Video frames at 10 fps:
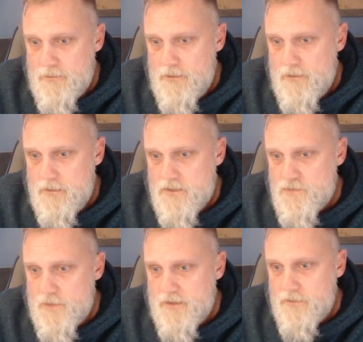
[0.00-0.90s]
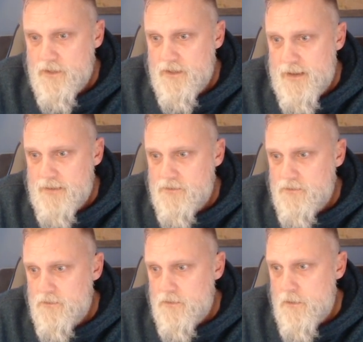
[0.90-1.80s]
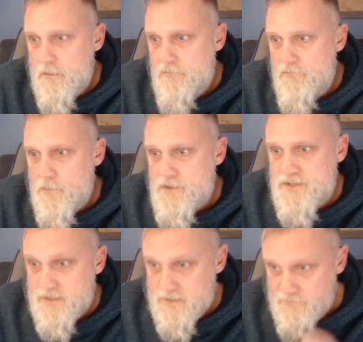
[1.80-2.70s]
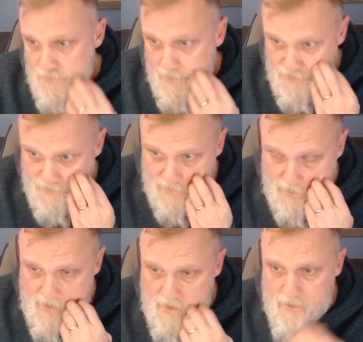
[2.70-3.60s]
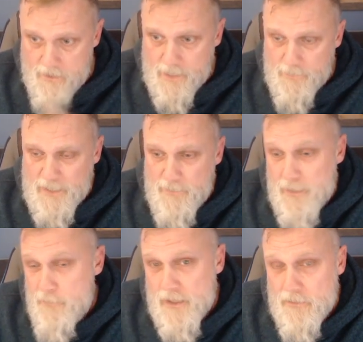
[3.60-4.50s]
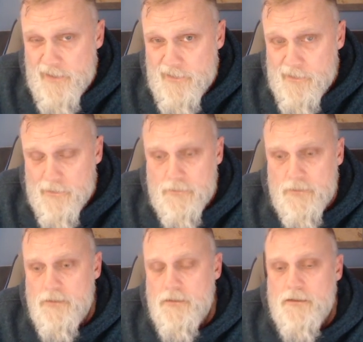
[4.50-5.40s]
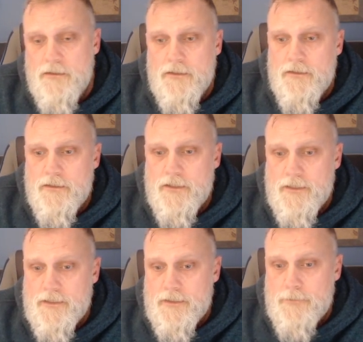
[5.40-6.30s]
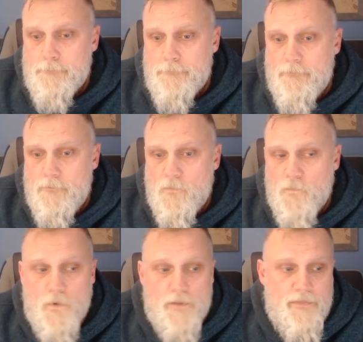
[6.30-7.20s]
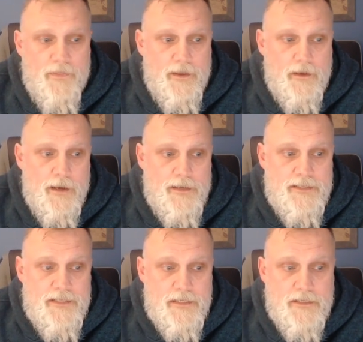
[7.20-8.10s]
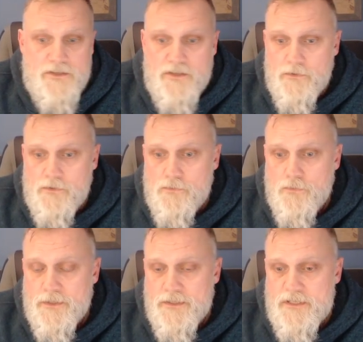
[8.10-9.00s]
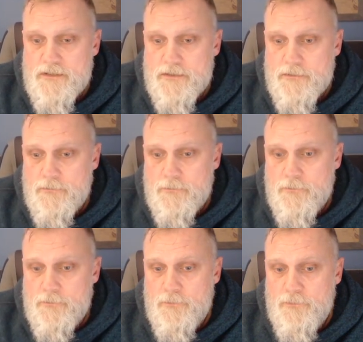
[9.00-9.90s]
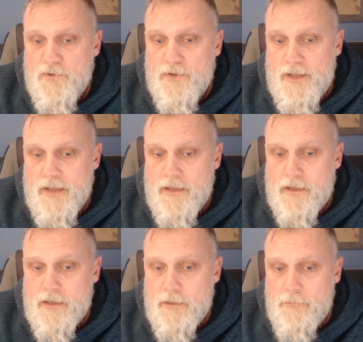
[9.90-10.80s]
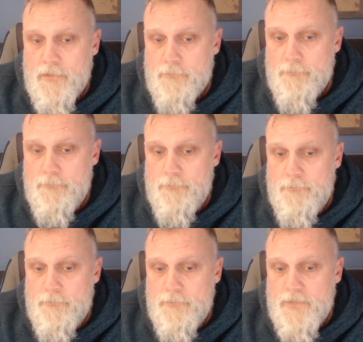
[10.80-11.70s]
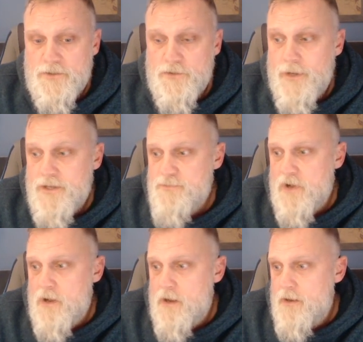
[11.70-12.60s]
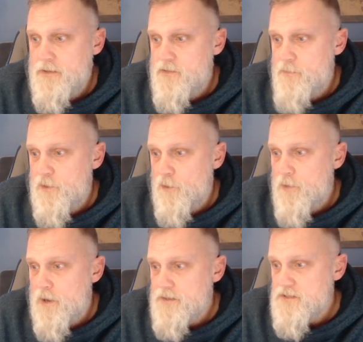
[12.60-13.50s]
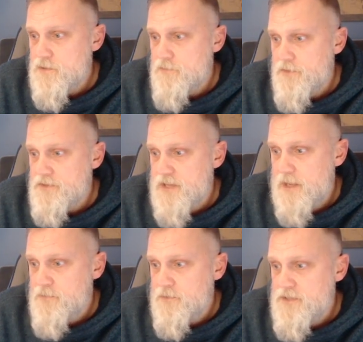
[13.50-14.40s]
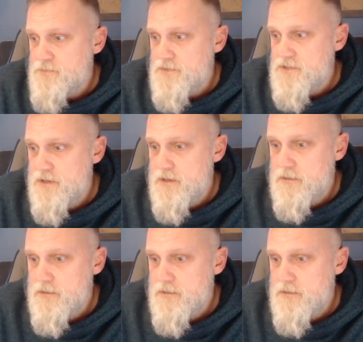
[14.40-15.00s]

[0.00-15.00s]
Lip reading: so I can connect all 4 sets of trenches. That might have been a better idea. One thing I didn't do was put a trench behind the pillbox. So for example, these ones here,